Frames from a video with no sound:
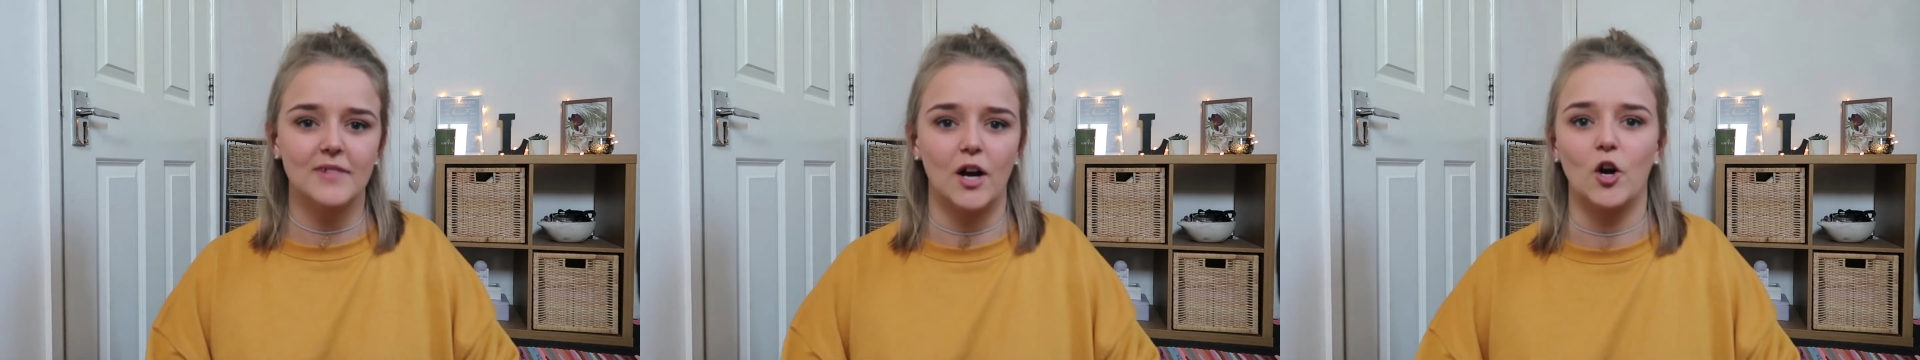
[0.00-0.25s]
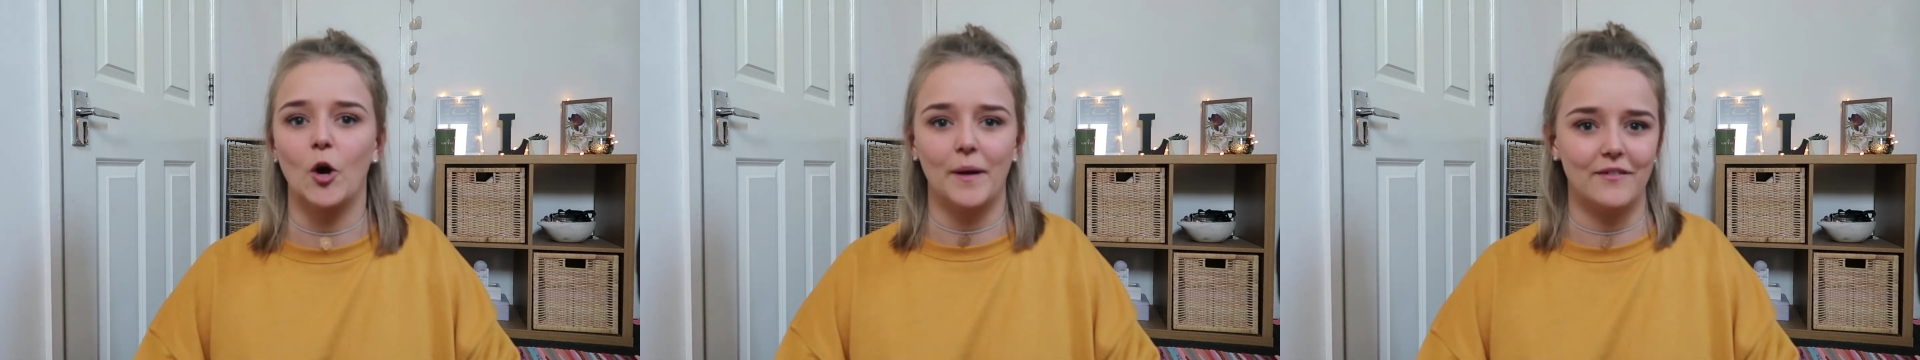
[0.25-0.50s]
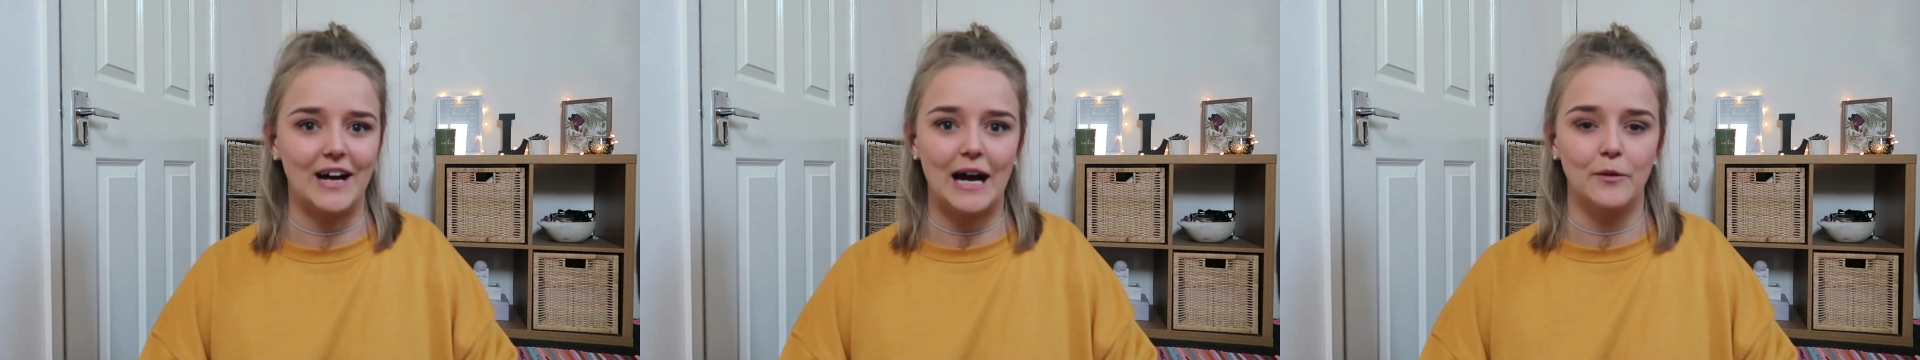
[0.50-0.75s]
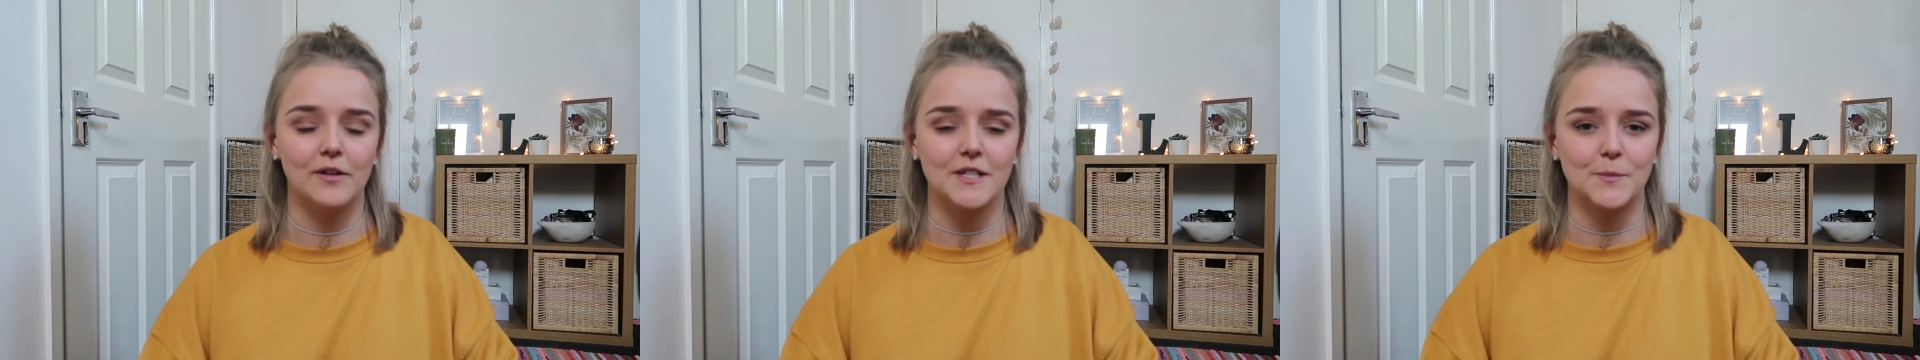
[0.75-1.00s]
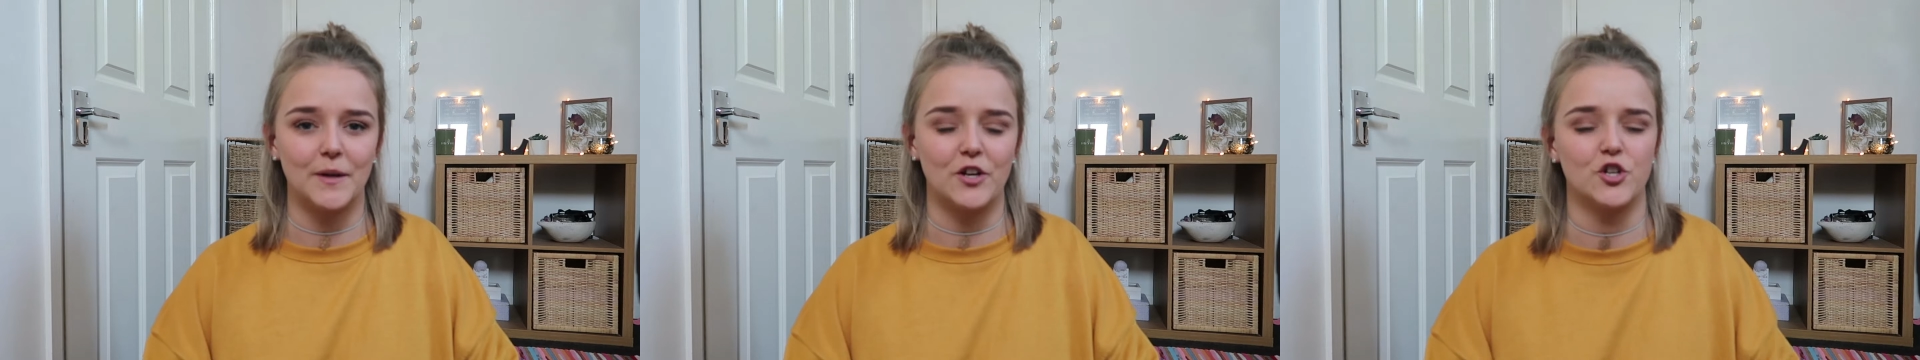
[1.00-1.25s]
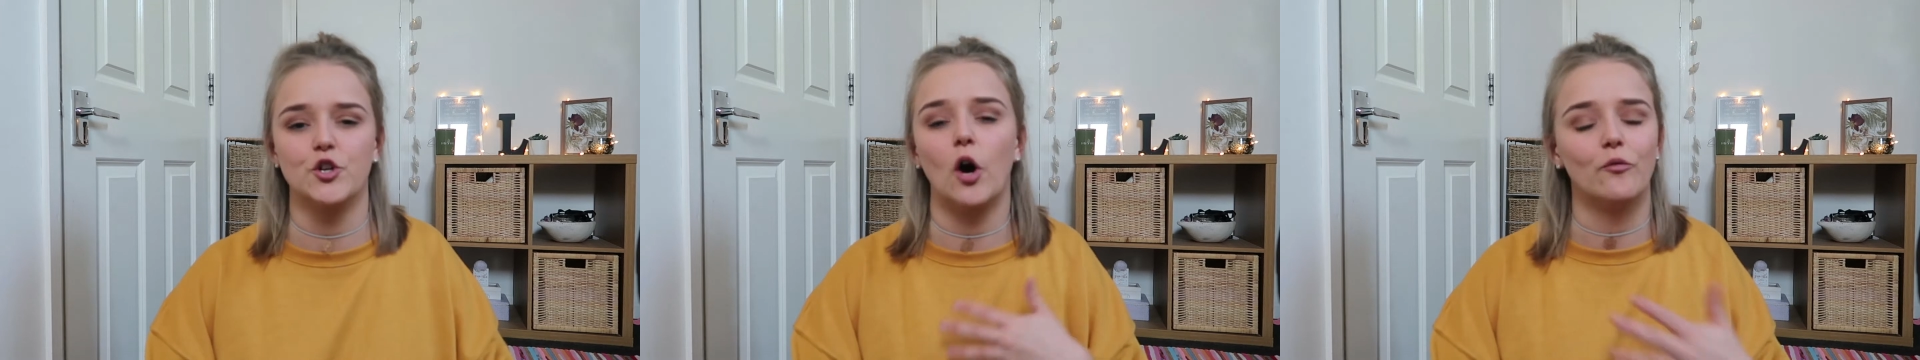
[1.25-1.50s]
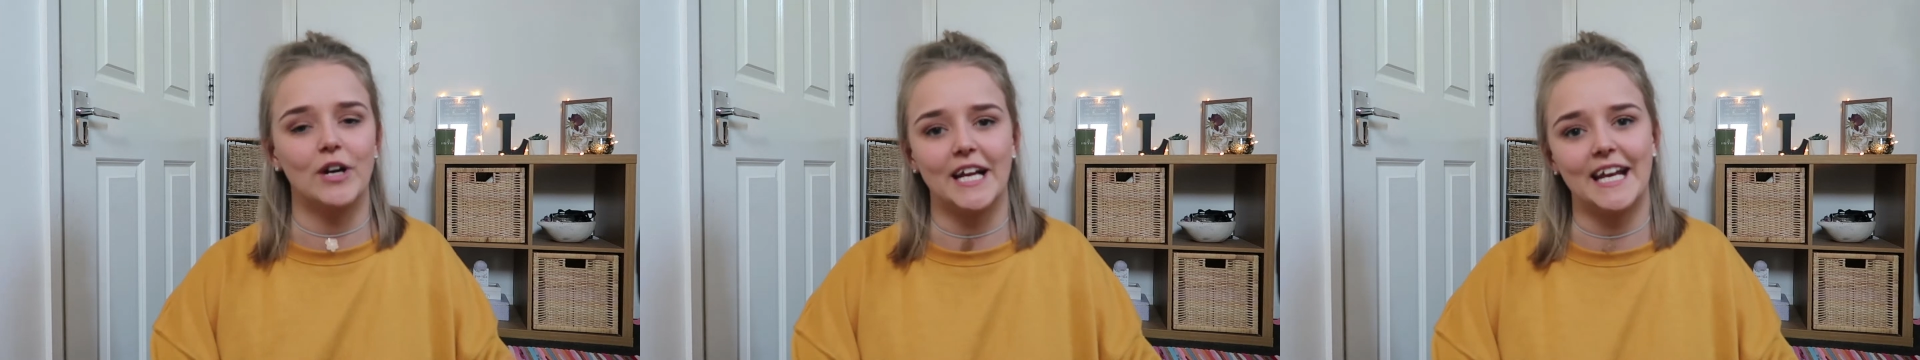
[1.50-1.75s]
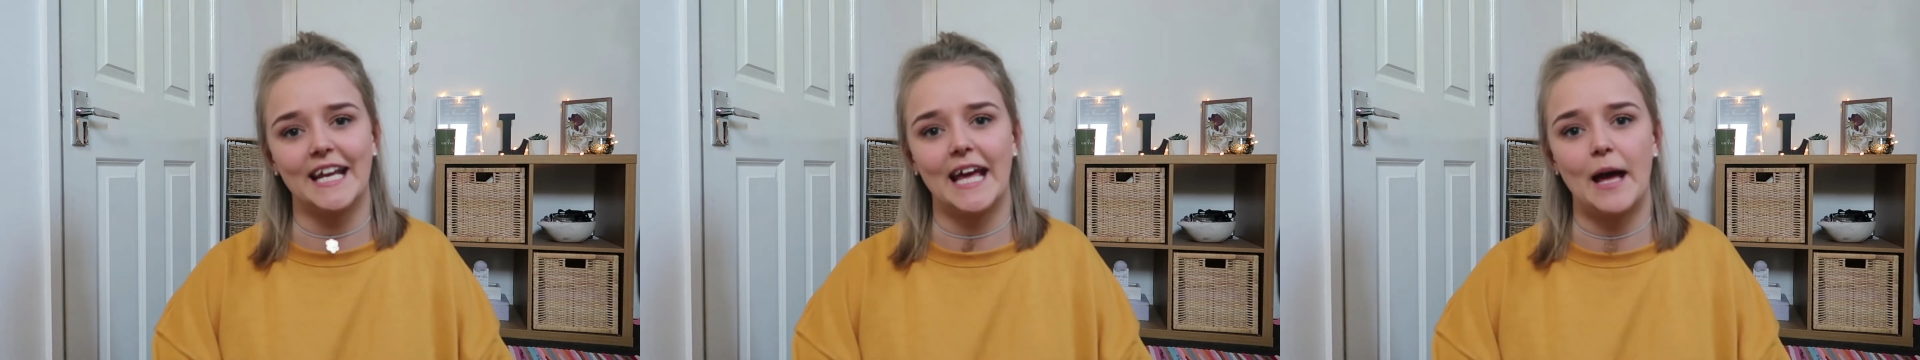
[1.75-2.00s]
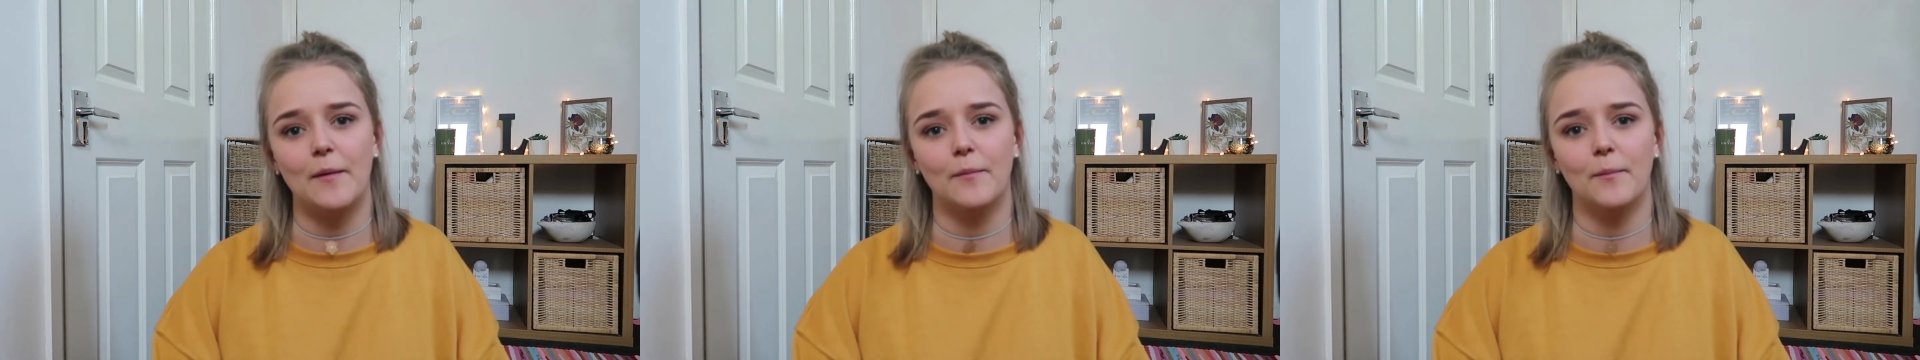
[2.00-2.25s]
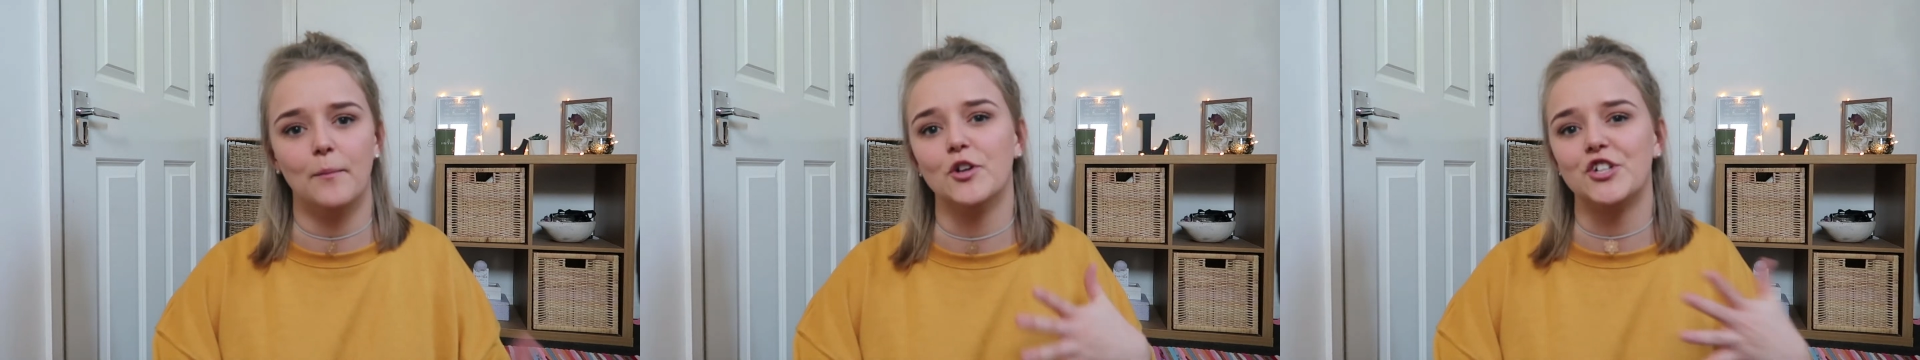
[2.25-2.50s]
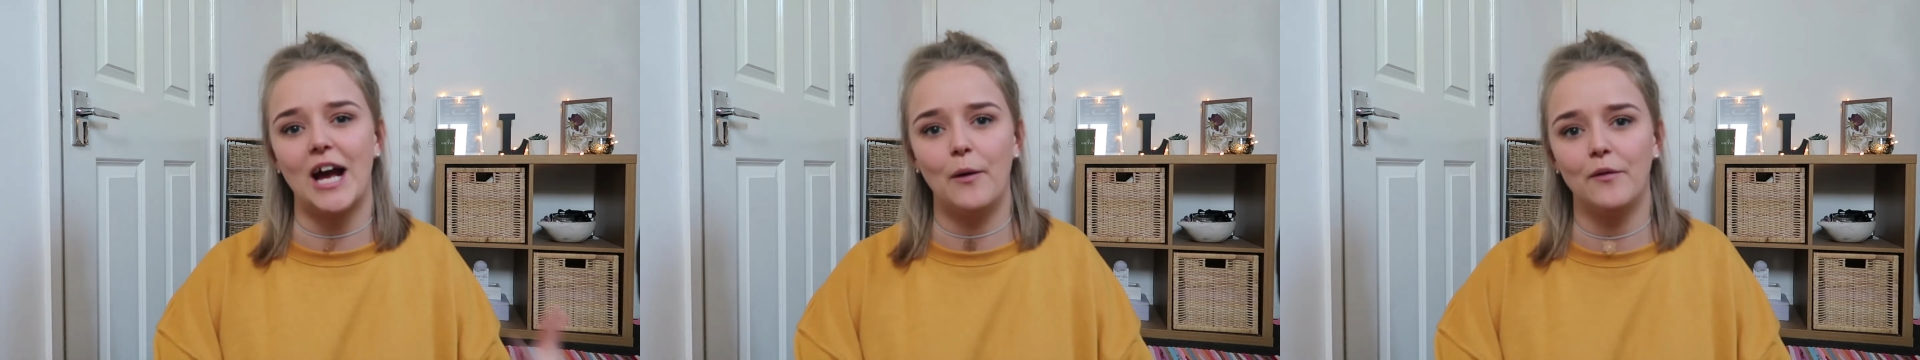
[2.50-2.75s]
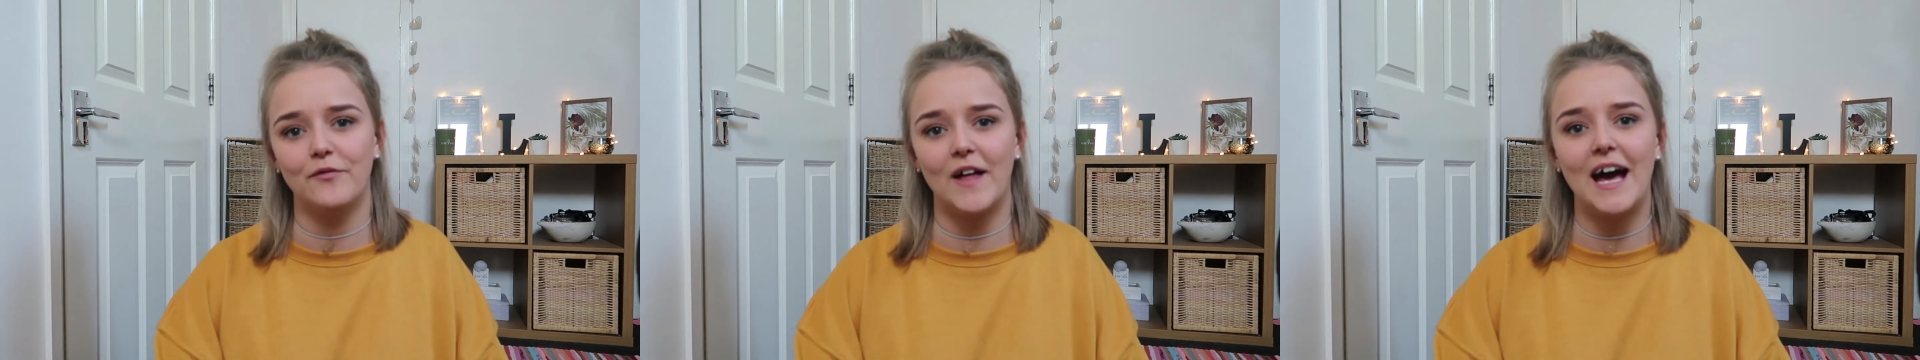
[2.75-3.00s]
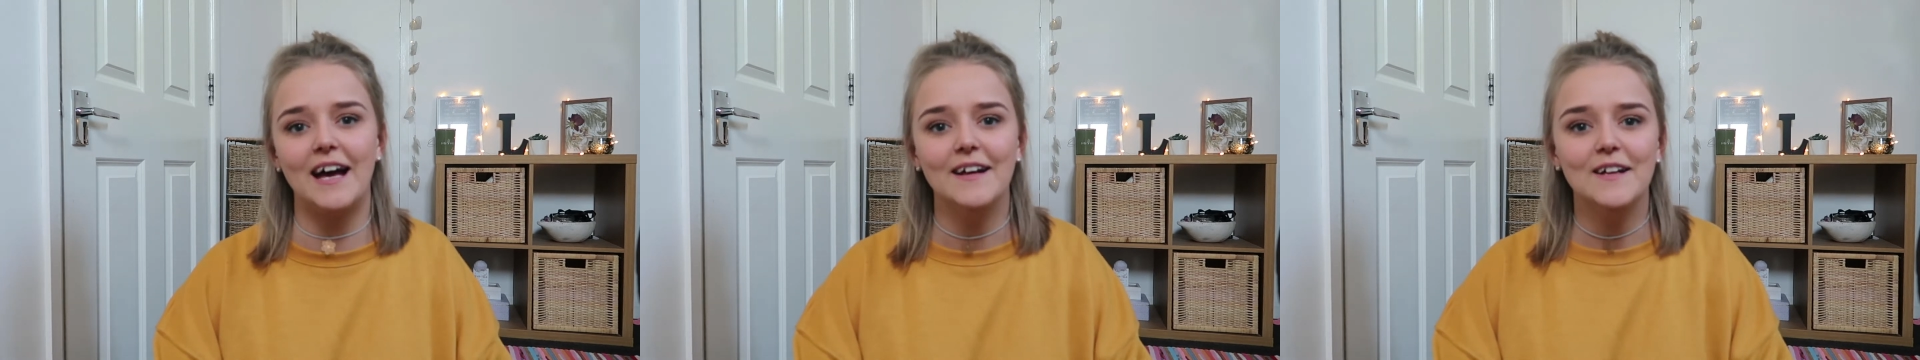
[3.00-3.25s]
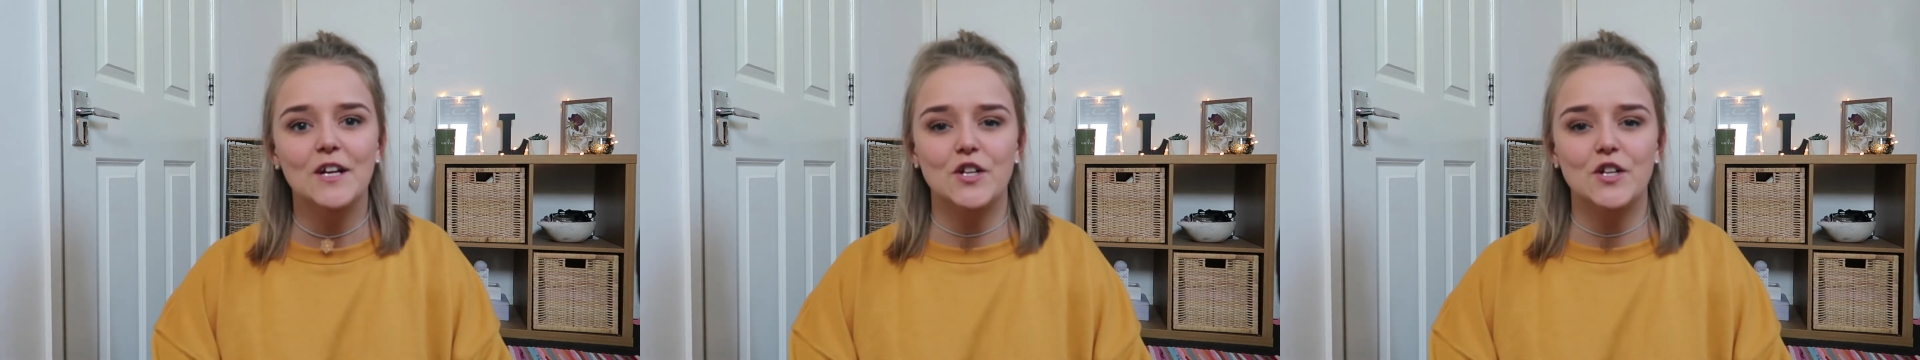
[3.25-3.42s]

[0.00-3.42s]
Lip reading: a couple of hours, because you're not really going to get much out of that.